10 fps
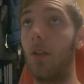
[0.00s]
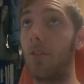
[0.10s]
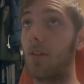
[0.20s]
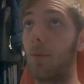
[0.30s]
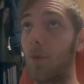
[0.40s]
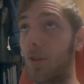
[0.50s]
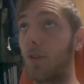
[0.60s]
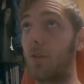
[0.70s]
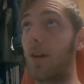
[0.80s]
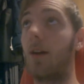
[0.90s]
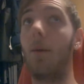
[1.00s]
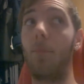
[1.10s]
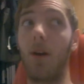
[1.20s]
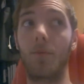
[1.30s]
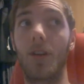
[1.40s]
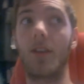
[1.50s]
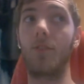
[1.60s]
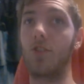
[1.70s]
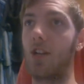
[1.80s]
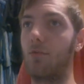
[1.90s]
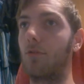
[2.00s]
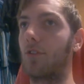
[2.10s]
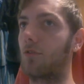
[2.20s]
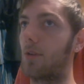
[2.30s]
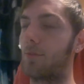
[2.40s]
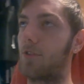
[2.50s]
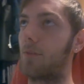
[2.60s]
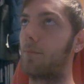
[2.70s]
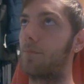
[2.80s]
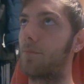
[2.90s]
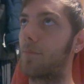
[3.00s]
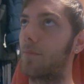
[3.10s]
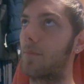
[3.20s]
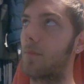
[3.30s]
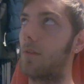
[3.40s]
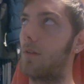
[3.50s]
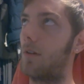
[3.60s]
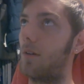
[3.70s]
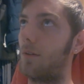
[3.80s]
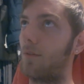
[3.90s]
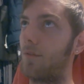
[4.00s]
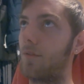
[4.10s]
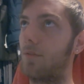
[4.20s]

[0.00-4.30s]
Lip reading: So, I'm not going to do that. But I'm going to give a general description of,